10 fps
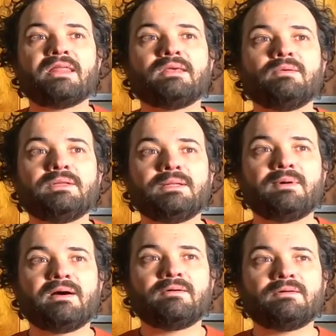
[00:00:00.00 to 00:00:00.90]
I think we did
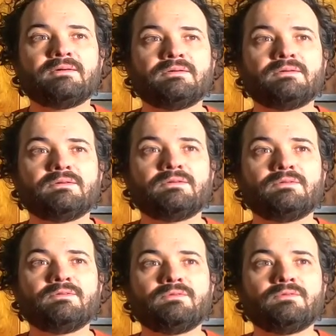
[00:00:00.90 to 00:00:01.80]

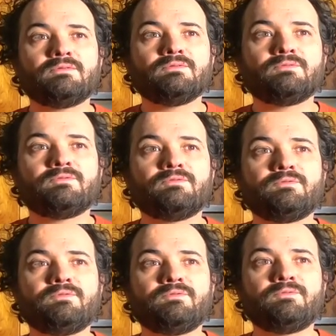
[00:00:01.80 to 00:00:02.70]
about
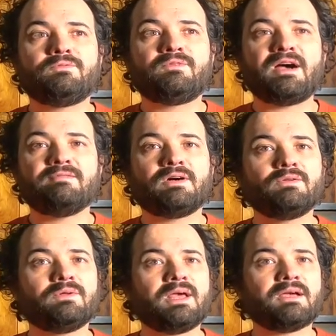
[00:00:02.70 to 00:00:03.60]

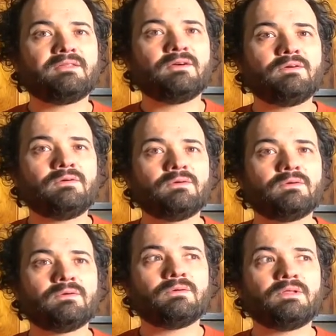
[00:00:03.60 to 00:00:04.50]
500 hecto
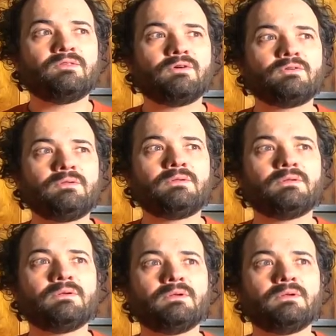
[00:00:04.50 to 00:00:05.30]
in total,